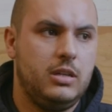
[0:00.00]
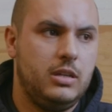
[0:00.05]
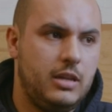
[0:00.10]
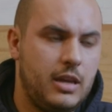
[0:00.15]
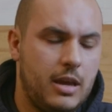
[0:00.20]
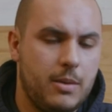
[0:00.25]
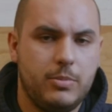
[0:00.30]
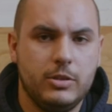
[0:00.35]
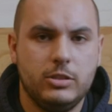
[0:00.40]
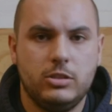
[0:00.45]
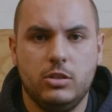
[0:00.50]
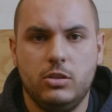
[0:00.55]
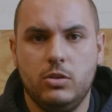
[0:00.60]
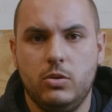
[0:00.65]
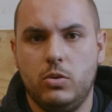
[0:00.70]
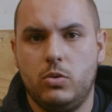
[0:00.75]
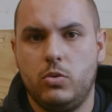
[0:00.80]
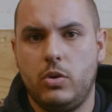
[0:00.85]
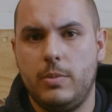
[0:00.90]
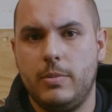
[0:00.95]
get bits of
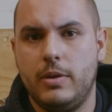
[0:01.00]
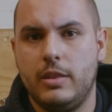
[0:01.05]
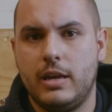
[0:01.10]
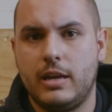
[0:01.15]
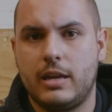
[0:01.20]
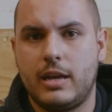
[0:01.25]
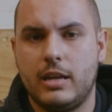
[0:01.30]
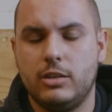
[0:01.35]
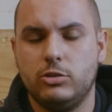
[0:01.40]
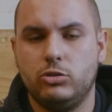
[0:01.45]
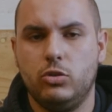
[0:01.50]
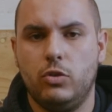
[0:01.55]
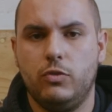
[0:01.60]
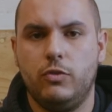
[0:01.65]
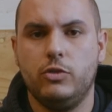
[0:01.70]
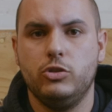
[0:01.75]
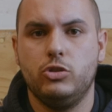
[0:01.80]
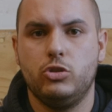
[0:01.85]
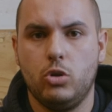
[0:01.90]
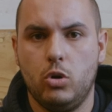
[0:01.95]
new equipment, that kind of
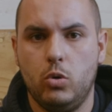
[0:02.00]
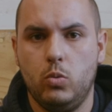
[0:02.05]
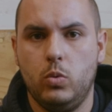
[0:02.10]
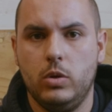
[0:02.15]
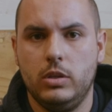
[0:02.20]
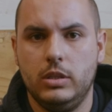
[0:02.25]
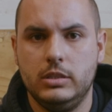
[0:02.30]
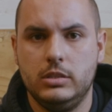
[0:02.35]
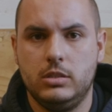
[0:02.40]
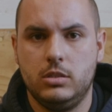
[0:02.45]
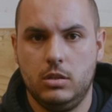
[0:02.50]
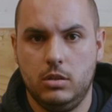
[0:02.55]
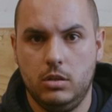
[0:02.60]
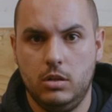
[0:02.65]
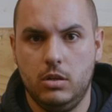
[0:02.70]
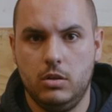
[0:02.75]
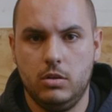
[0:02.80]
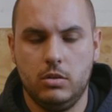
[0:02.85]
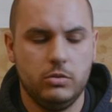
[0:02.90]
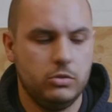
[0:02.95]
stuff, and show willing to
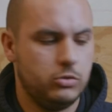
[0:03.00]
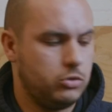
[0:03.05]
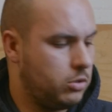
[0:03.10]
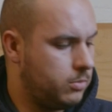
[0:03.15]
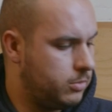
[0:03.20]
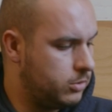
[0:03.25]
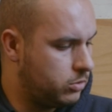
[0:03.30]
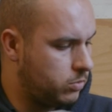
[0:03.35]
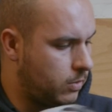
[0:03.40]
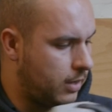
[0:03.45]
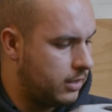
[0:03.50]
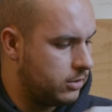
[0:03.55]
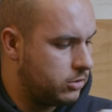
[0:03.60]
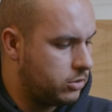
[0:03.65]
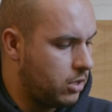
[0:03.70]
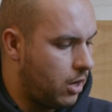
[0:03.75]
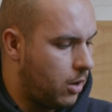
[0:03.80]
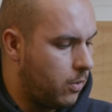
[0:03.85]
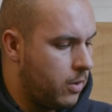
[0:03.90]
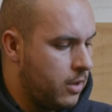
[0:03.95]
learn on the job as well.
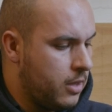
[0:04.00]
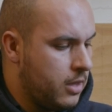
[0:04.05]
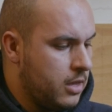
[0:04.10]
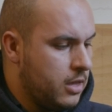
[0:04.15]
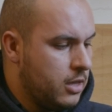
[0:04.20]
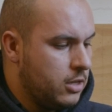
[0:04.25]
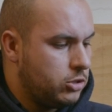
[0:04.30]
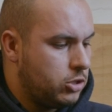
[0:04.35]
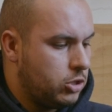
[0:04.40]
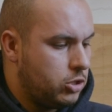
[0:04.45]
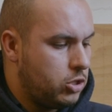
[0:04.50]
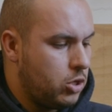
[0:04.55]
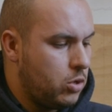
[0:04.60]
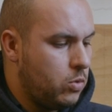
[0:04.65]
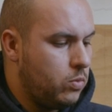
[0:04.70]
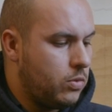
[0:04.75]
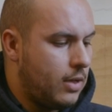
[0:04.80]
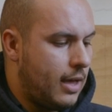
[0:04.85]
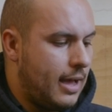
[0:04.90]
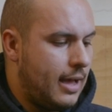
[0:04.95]
So to
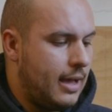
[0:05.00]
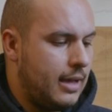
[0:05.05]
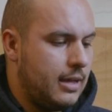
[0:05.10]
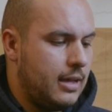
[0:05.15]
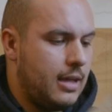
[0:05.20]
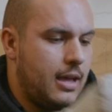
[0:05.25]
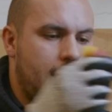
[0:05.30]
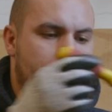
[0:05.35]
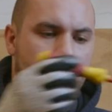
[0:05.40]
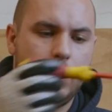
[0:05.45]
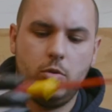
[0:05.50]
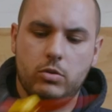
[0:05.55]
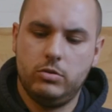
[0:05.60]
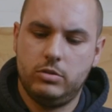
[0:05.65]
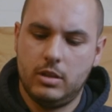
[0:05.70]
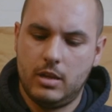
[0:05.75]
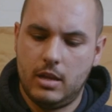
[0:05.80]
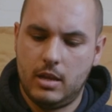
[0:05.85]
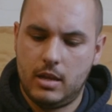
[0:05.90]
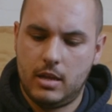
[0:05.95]
do that, I
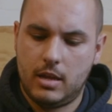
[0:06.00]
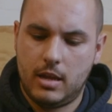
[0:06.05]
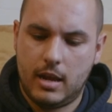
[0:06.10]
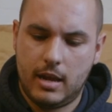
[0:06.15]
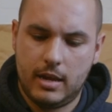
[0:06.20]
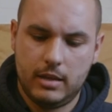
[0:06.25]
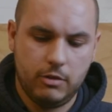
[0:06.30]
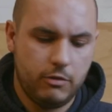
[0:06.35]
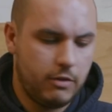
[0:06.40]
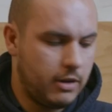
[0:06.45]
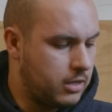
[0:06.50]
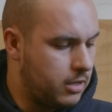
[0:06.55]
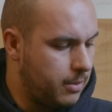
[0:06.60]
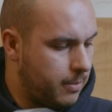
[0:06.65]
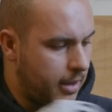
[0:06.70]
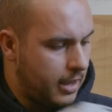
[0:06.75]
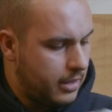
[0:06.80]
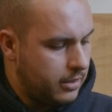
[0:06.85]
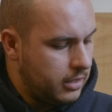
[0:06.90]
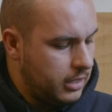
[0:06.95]
would highly
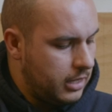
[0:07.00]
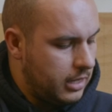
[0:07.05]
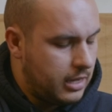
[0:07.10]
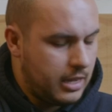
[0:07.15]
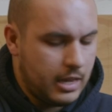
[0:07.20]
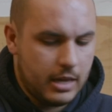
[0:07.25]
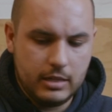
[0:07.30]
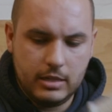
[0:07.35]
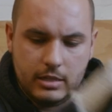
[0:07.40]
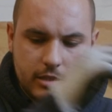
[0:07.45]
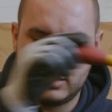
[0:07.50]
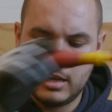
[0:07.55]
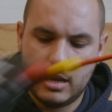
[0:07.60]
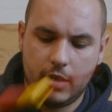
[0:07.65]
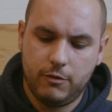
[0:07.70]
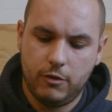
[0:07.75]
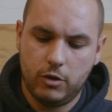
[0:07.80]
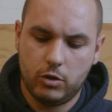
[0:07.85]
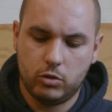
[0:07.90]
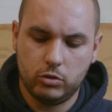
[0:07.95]
recommend that you get
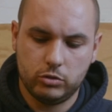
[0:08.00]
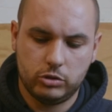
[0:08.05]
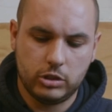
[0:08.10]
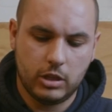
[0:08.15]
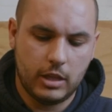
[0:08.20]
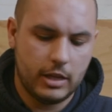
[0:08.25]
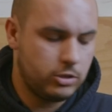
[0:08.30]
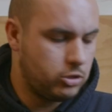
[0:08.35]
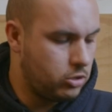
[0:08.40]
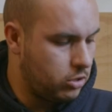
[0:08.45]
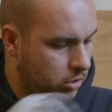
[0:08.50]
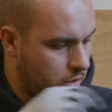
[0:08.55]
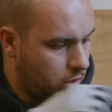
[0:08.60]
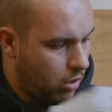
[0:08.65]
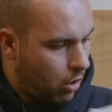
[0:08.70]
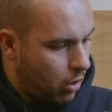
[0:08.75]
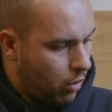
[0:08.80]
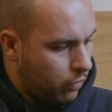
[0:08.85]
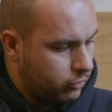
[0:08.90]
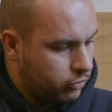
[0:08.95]
yourself a good selection
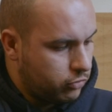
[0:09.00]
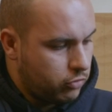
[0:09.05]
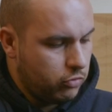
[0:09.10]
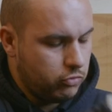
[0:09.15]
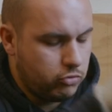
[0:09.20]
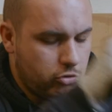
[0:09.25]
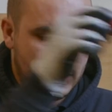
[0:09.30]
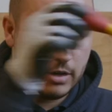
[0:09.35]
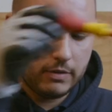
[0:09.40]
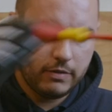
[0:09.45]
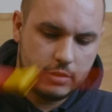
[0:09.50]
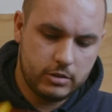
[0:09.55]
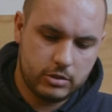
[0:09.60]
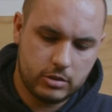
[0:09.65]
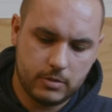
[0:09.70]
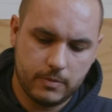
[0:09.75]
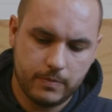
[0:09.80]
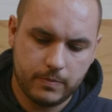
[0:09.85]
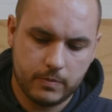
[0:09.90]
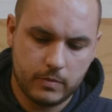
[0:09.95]
of
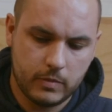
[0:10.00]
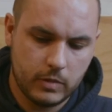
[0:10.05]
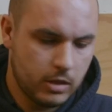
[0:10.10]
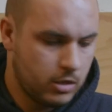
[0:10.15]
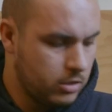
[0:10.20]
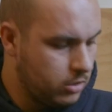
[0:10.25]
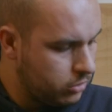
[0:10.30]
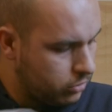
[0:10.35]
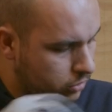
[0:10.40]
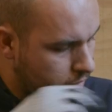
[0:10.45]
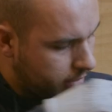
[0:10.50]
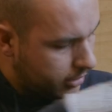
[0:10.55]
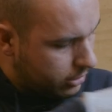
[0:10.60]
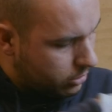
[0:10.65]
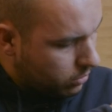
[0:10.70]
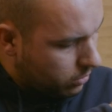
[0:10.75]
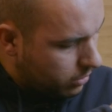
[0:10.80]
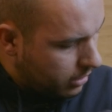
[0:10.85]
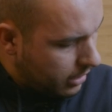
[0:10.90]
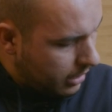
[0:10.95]
screwdrivers. So in
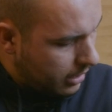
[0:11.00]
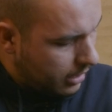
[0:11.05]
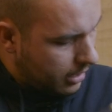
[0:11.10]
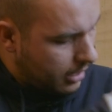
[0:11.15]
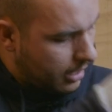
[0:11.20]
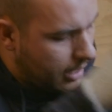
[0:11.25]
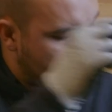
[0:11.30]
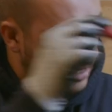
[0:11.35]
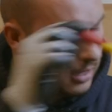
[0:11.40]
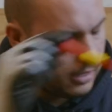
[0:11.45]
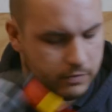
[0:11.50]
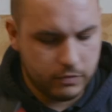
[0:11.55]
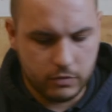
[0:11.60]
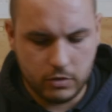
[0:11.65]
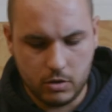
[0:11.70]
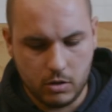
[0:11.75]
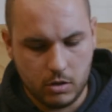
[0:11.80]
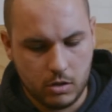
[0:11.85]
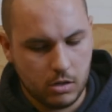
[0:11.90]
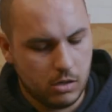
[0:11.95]
this one here, I've
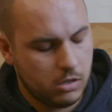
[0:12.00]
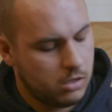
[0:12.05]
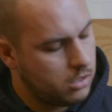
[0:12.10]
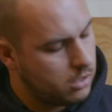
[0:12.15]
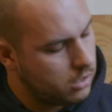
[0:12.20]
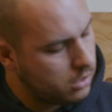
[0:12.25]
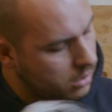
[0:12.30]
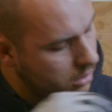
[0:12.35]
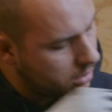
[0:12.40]
got